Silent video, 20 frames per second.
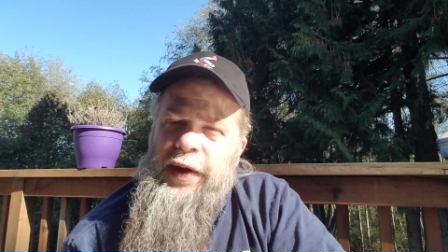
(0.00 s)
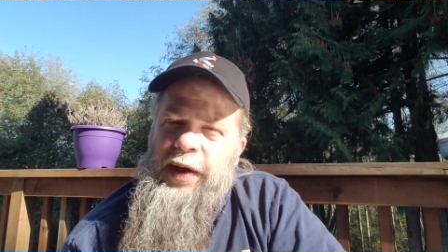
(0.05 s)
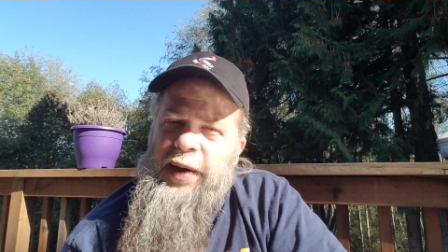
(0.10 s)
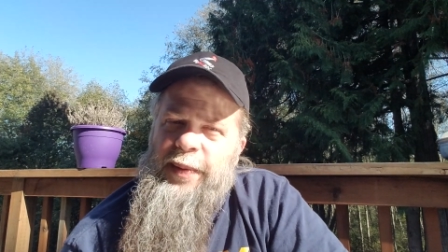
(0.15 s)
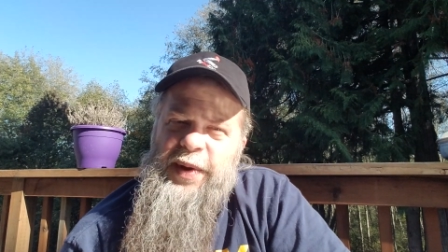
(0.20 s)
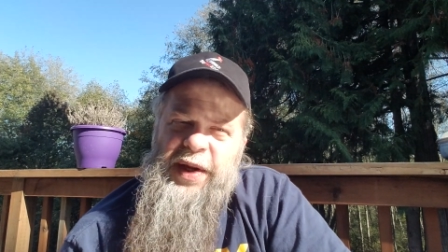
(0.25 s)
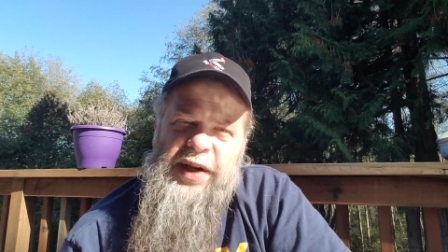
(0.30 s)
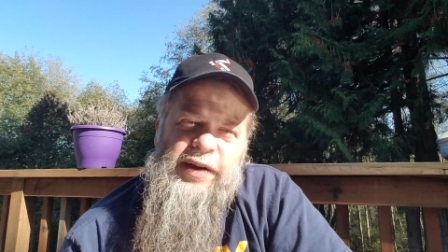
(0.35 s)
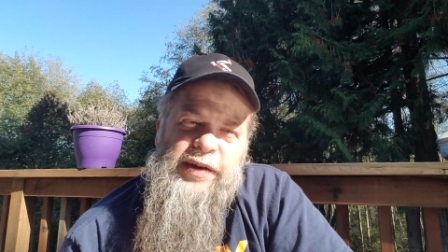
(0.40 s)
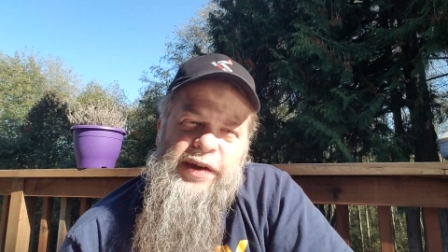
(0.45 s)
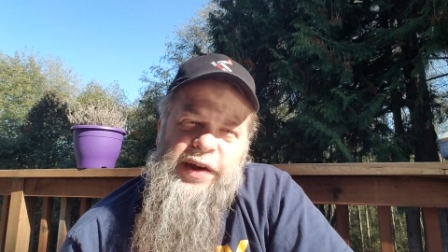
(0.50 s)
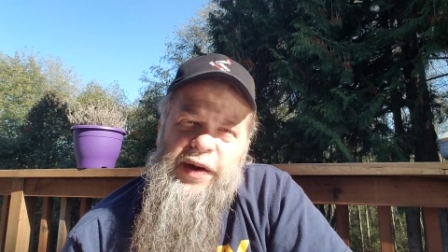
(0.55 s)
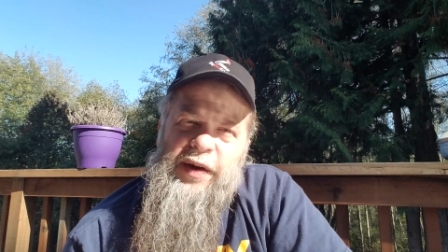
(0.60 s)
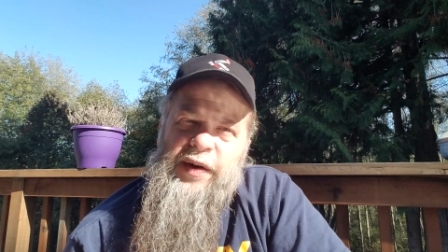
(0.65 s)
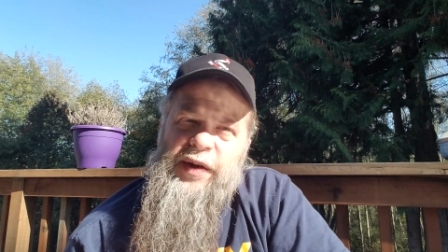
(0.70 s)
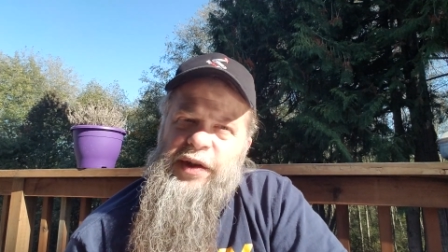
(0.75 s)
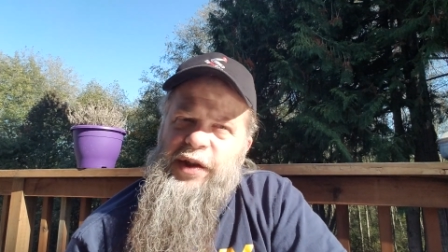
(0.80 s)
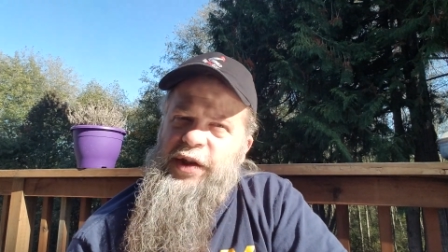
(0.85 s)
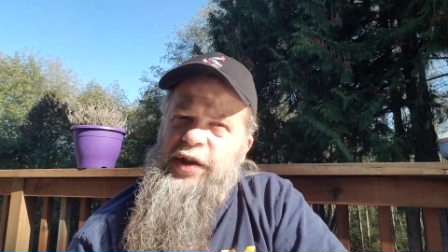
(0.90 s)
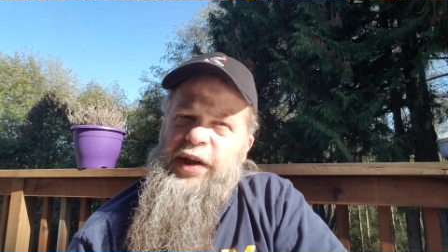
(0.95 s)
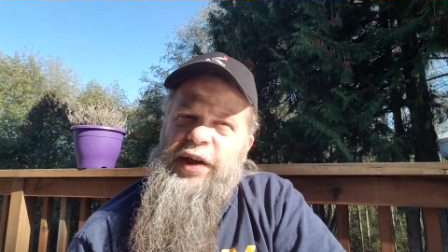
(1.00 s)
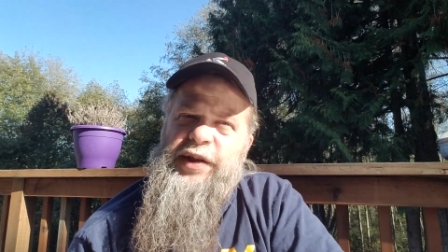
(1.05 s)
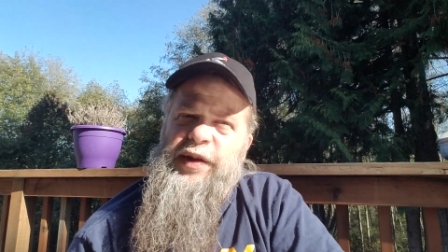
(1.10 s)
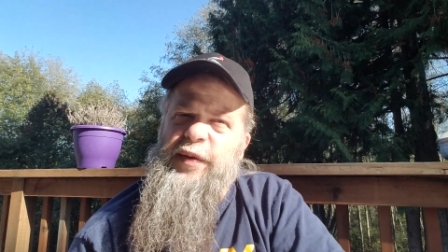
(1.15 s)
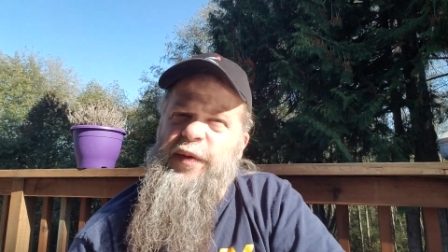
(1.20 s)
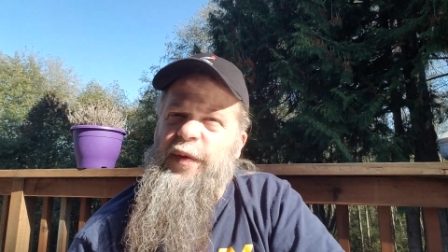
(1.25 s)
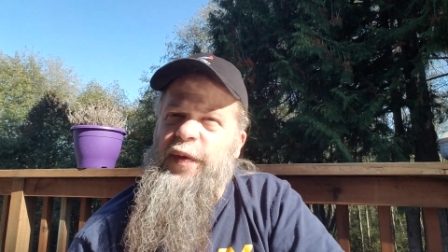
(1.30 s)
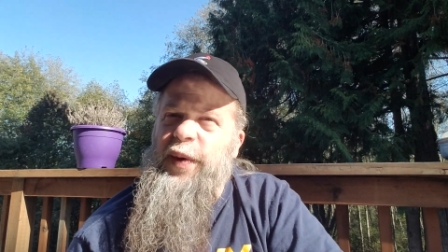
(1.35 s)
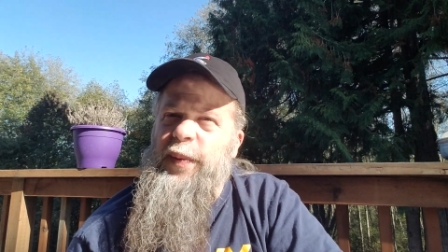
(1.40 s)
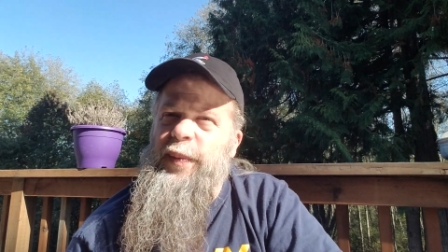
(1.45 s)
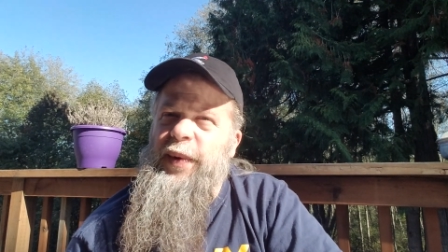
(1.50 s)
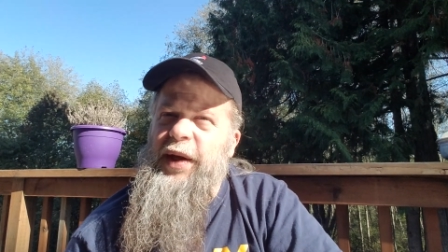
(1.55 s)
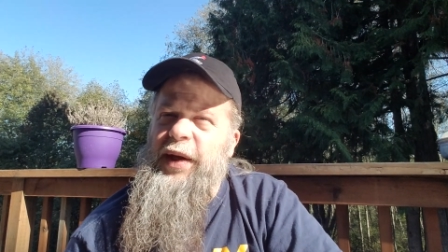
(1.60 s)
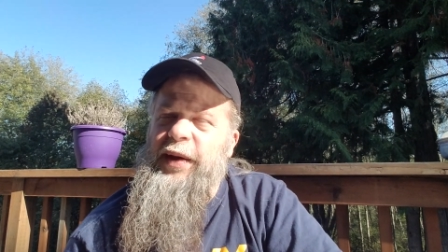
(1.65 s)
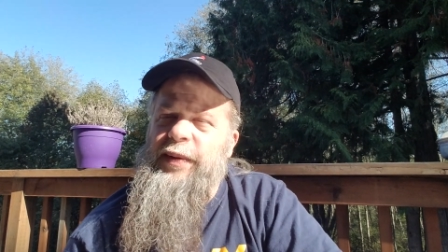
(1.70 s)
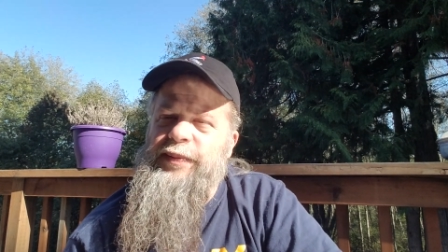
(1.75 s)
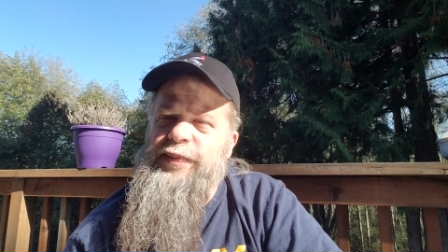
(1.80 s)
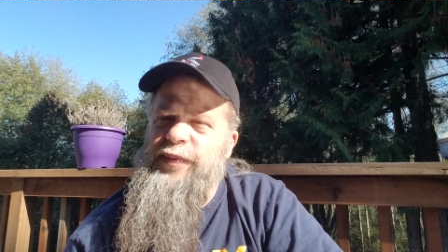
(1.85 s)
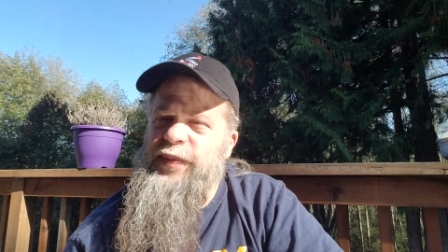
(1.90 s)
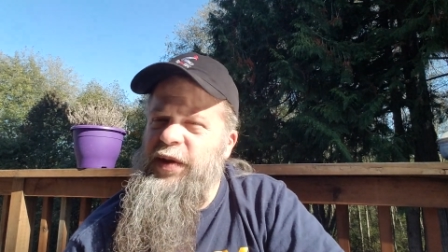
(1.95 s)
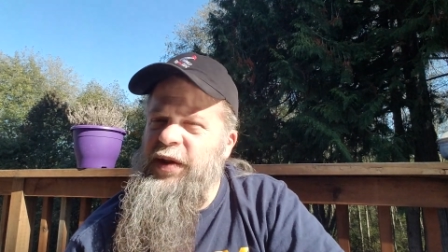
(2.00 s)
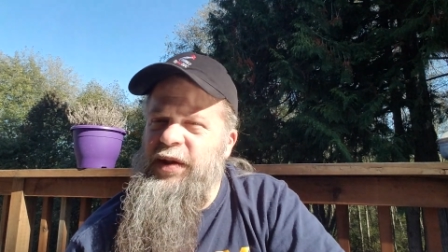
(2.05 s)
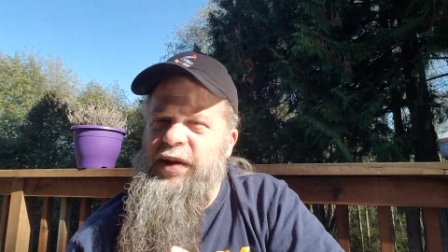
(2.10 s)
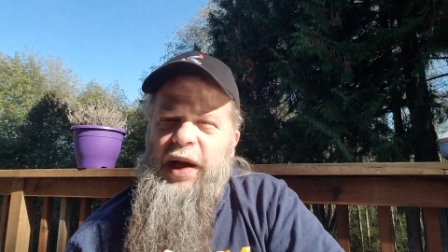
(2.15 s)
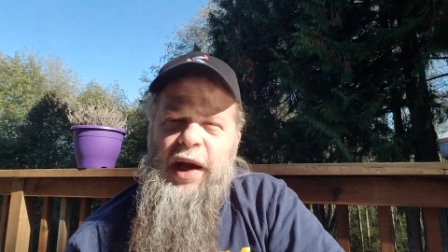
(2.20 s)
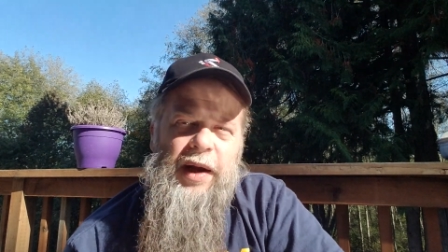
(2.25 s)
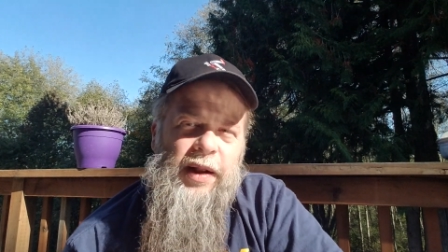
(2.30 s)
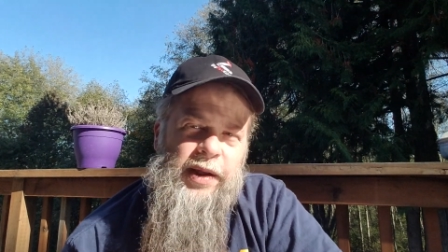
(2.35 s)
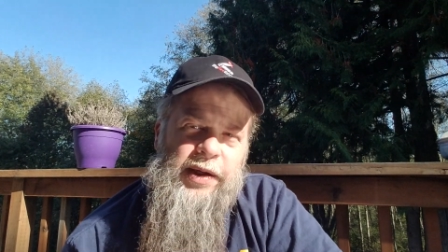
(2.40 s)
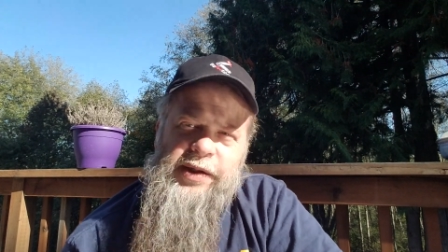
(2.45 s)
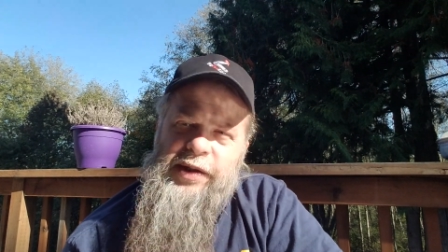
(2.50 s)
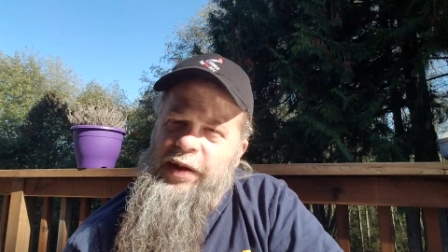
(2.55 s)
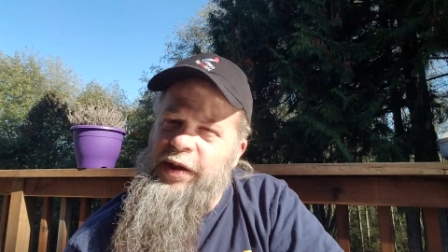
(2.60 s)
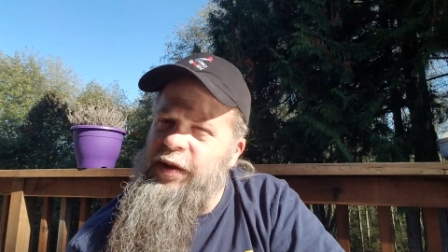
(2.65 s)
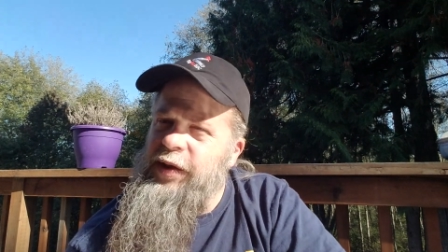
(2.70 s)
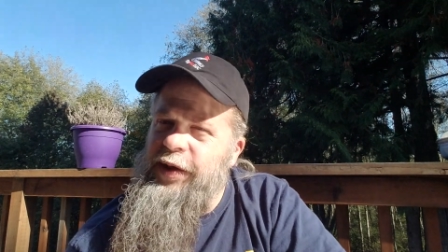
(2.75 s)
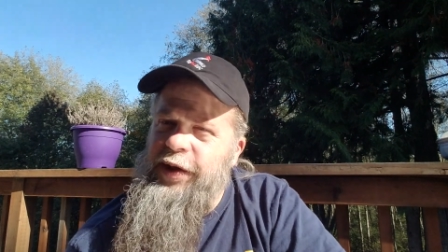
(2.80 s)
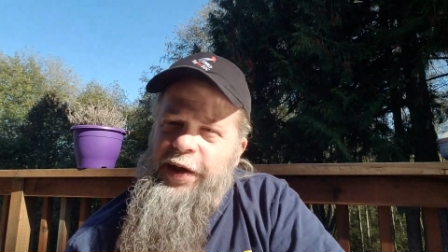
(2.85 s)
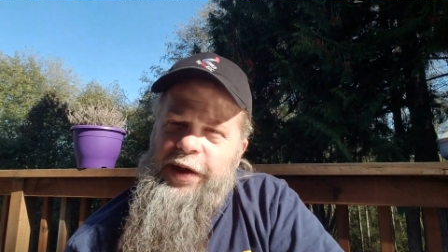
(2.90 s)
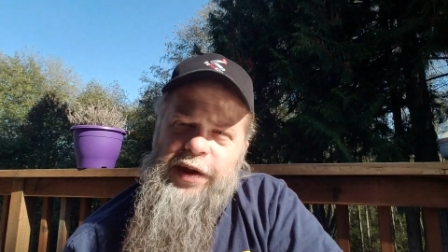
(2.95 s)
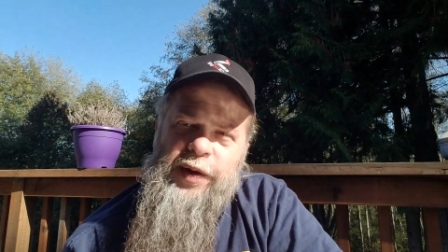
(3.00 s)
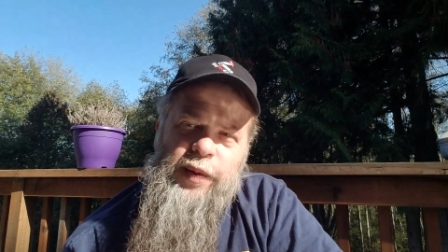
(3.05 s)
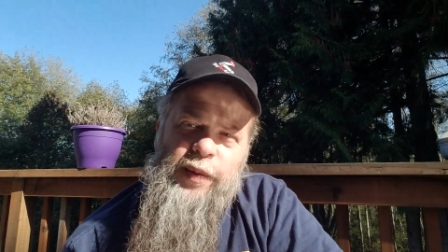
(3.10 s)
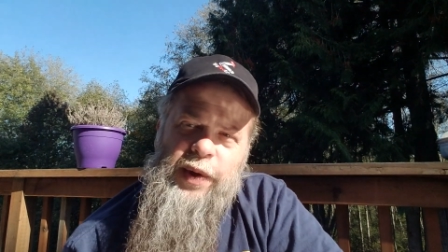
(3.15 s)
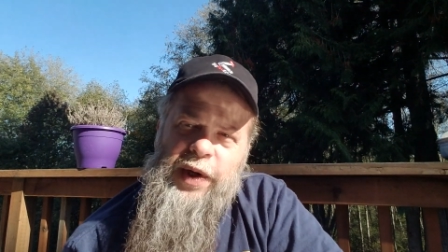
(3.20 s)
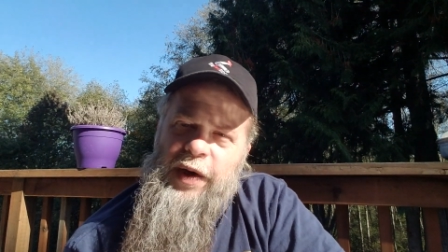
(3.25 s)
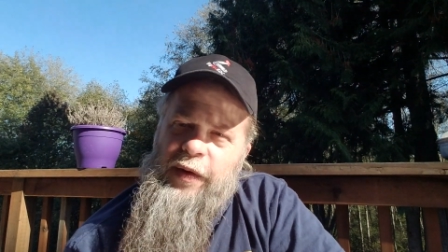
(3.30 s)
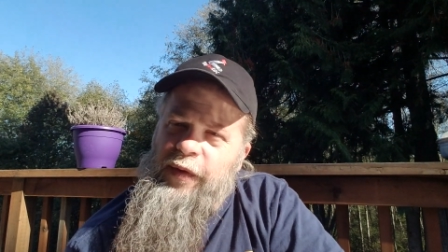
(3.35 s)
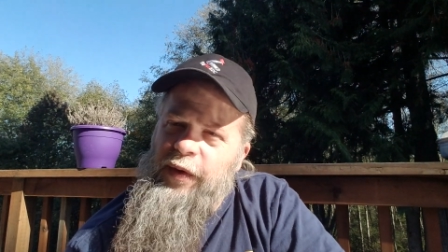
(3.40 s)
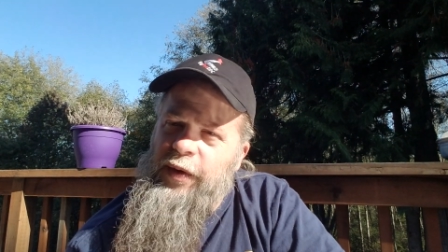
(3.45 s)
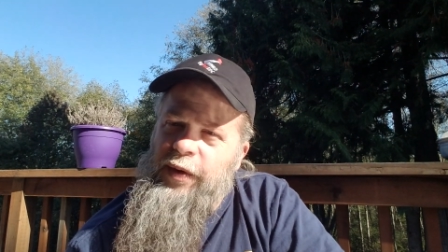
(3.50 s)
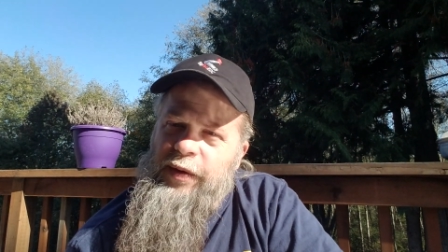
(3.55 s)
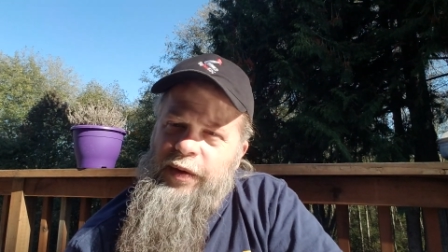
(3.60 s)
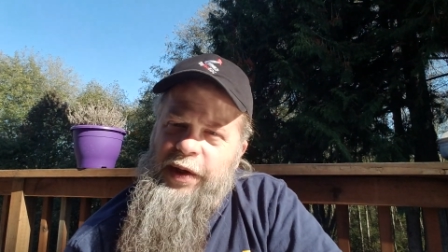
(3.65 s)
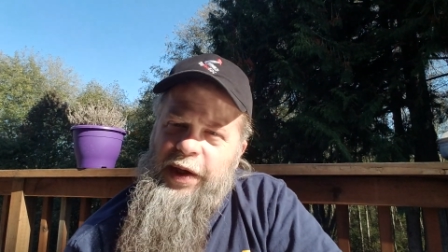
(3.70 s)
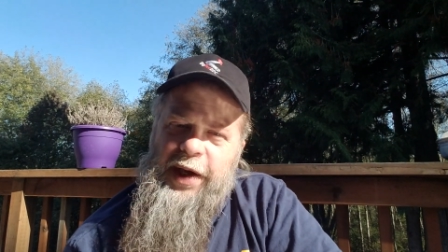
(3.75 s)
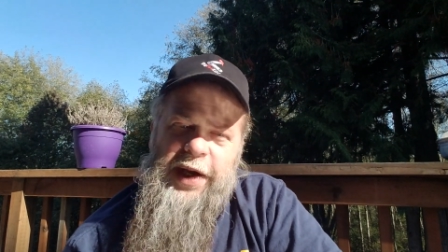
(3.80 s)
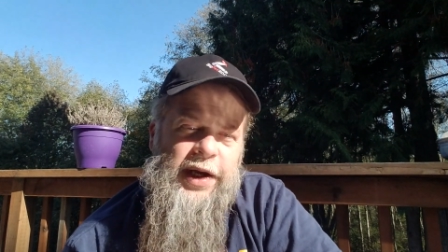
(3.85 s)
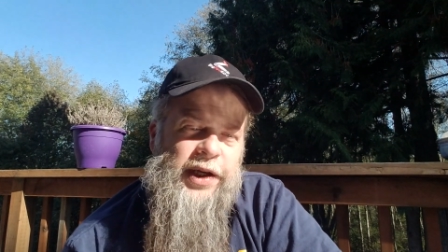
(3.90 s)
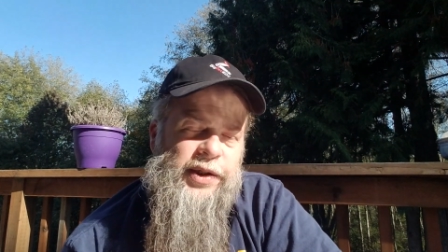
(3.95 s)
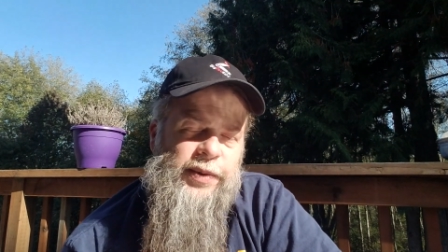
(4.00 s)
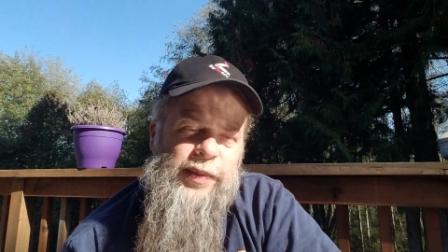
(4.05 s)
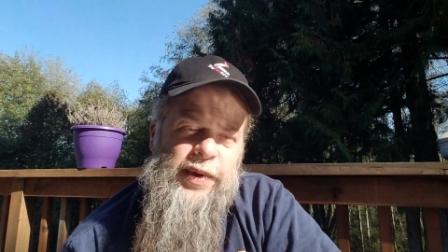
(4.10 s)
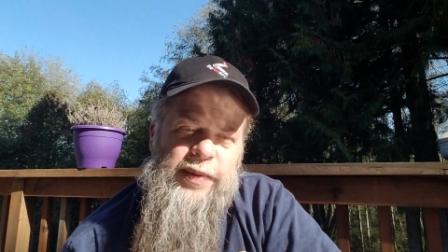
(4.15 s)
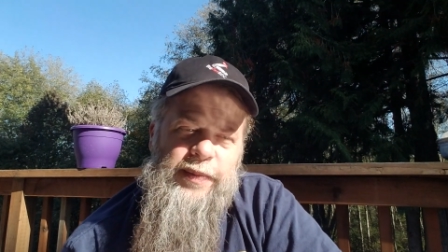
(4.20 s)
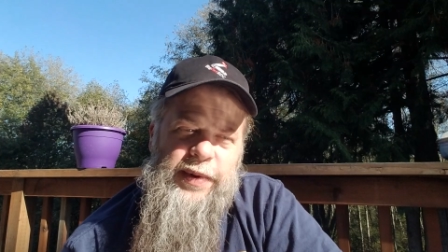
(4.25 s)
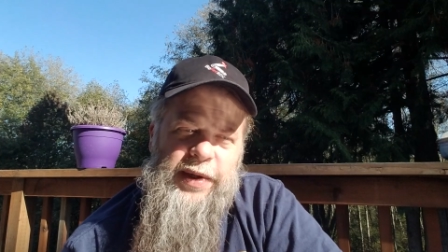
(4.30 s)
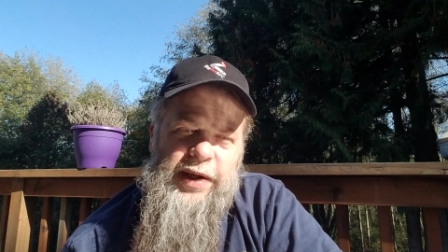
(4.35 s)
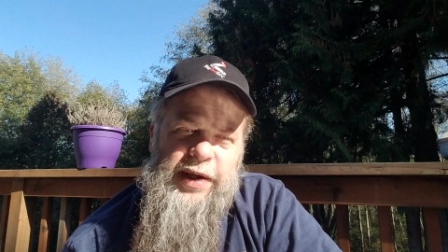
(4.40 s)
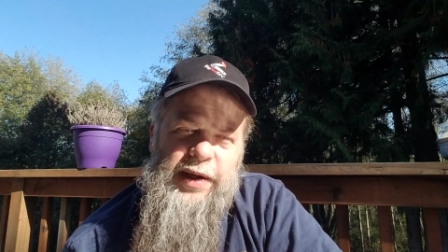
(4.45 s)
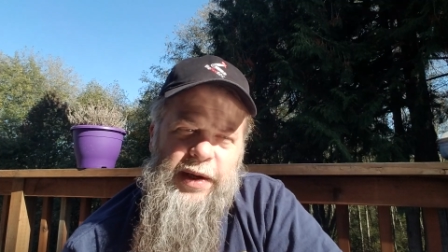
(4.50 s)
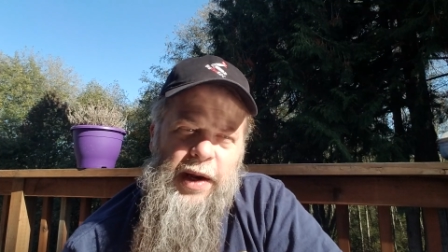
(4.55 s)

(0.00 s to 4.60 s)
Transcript: I mean, you know, it just doesn't fit me stylistically or whatever the case may be.